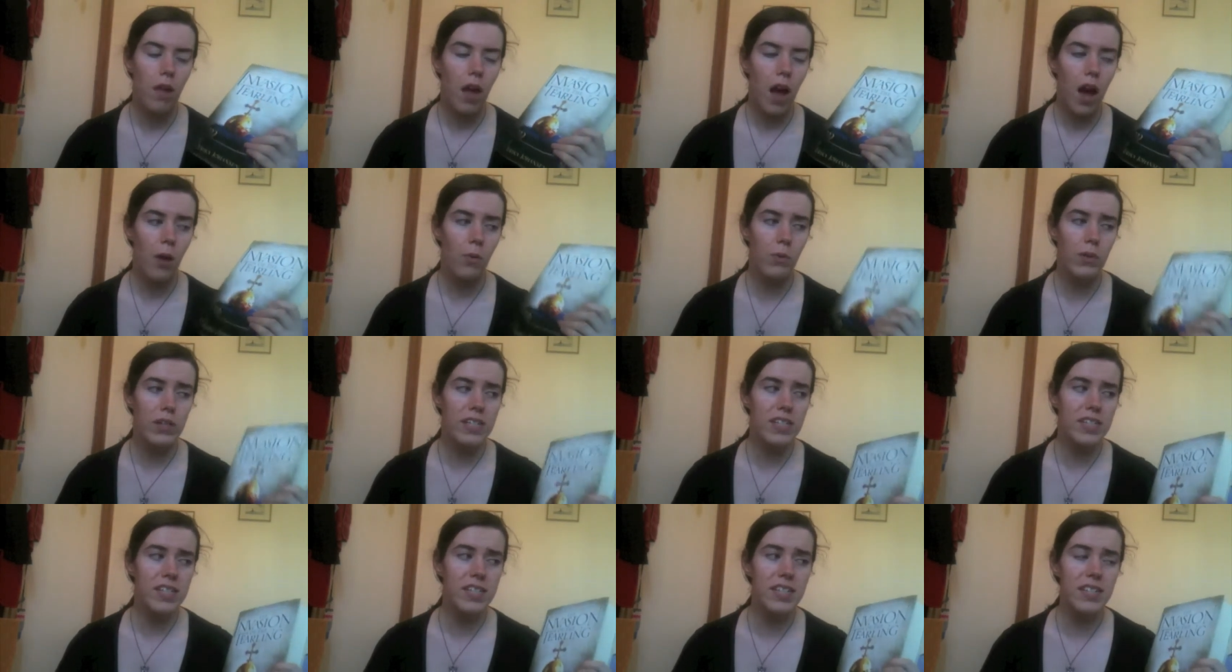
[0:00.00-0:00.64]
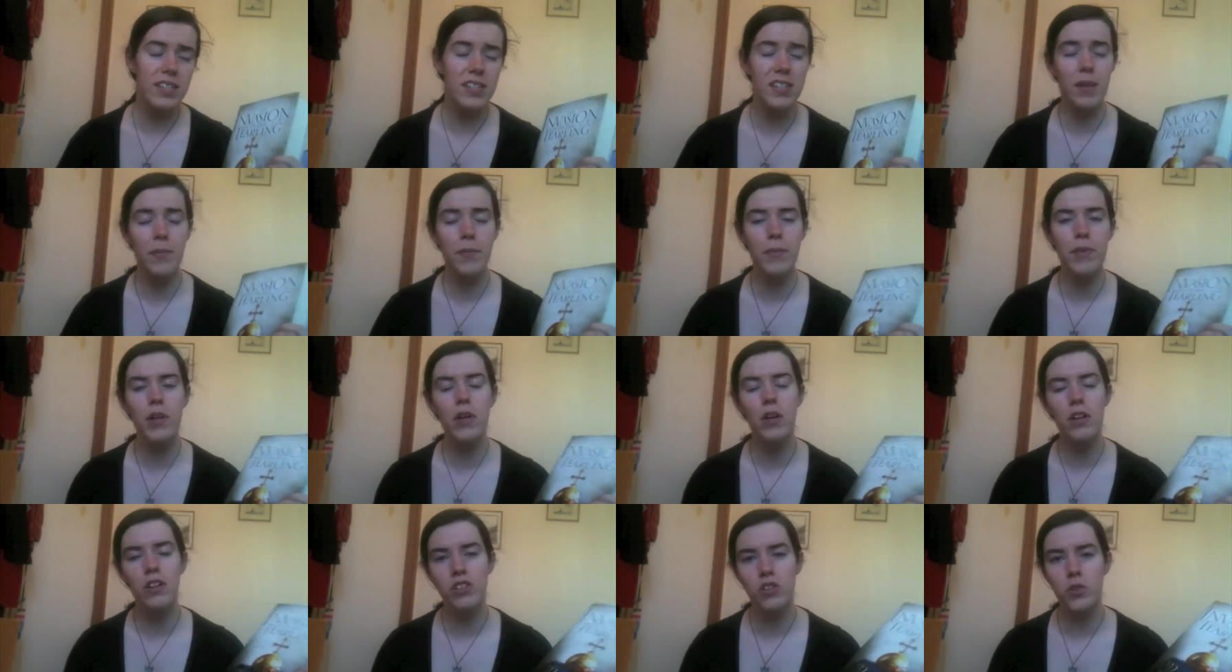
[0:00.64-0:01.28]
and we see some of the
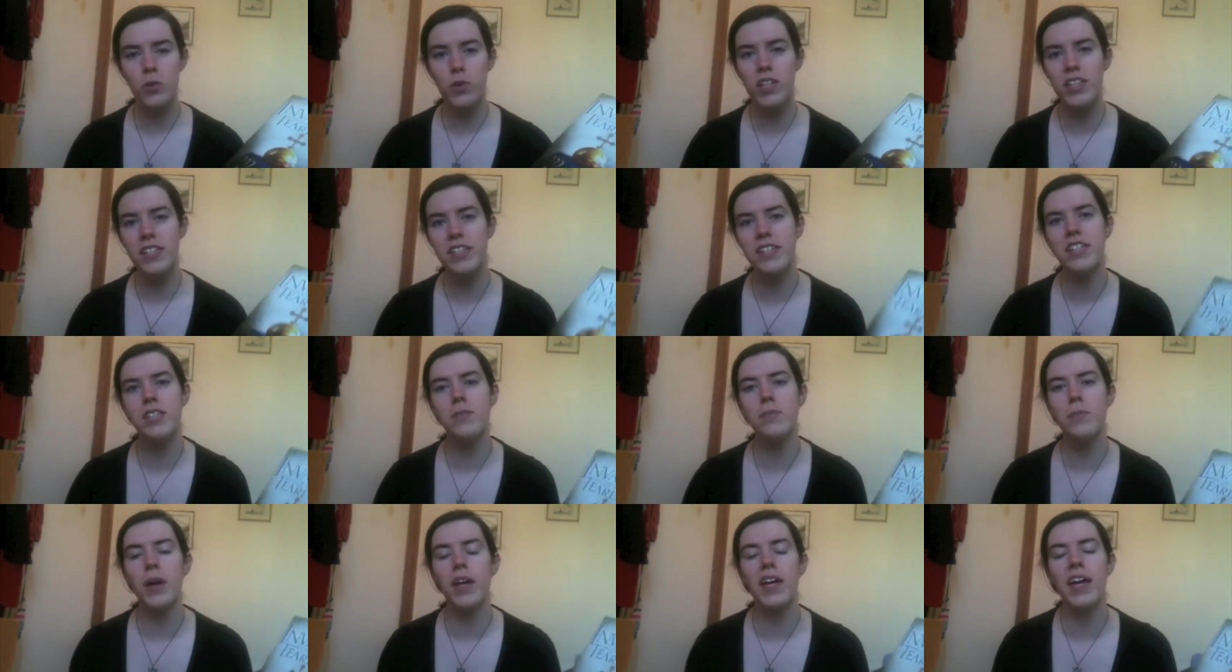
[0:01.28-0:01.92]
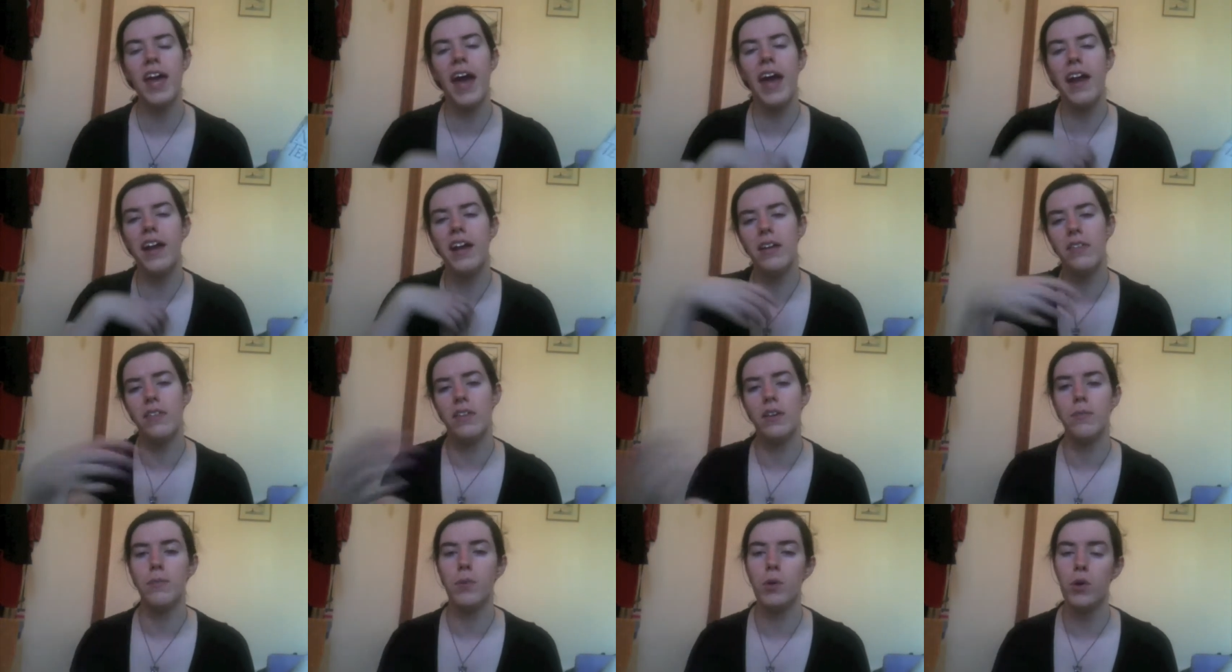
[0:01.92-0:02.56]
consequences but again I
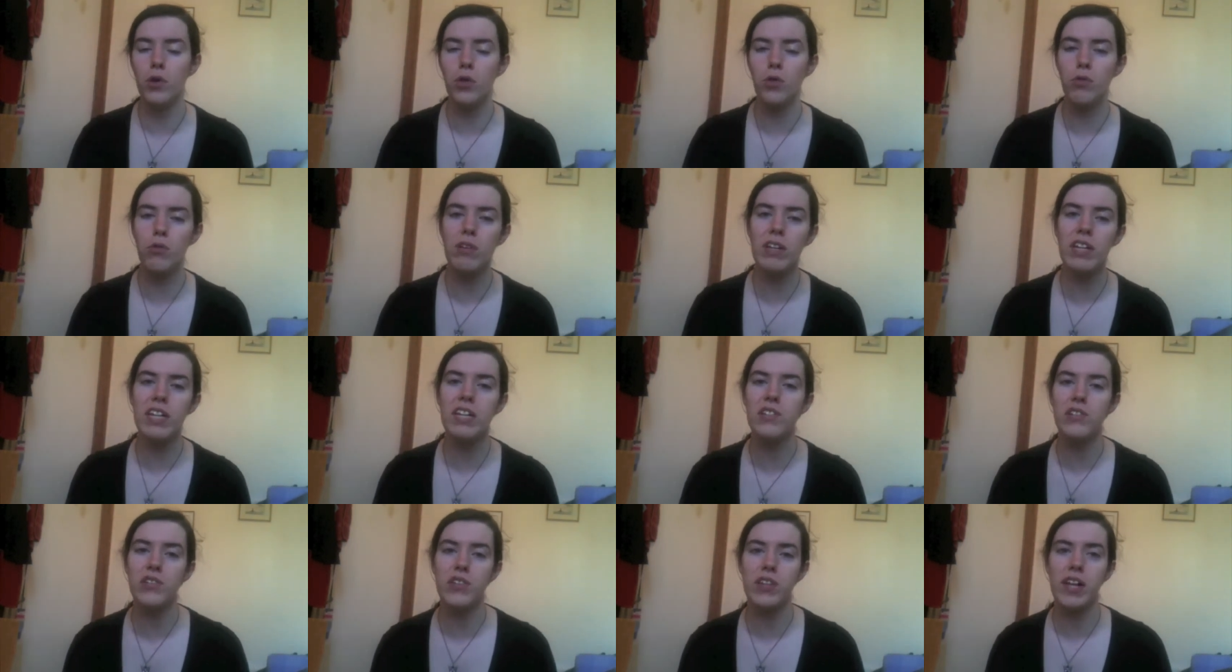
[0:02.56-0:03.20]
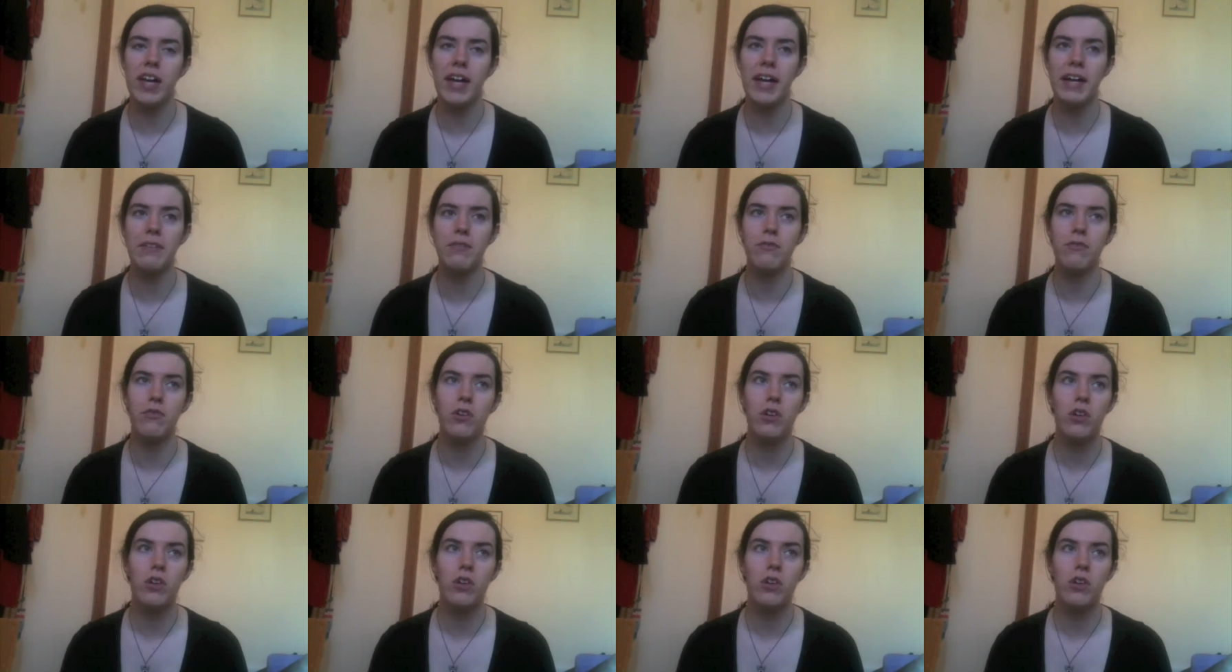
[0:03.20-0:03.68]
think book three is going to have